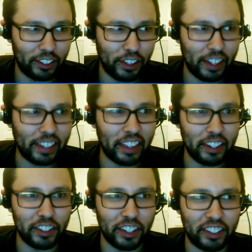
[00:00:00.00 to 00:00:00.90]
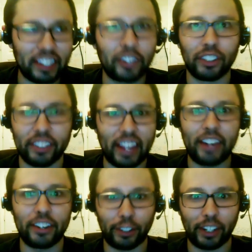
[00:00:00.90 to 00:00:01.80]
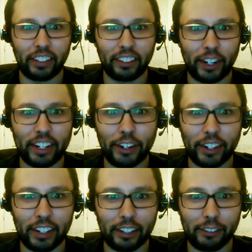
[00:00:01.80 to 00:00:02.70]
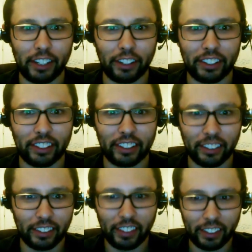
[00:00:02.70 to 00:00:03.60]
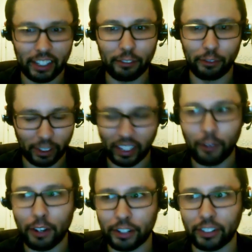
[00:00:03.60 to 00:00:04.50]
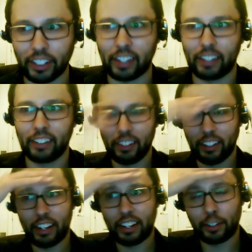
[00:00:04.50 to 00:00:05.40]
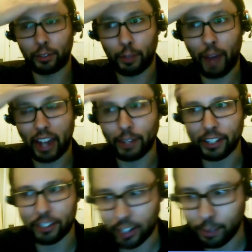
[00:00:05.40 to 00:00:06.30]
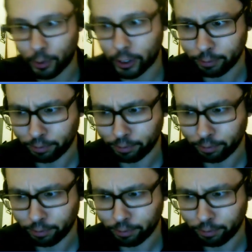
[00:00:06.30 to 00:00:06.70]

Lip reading: think that this is a single standard criteria of intelligence, even with language use, I think it doesn't really pass muster anymore.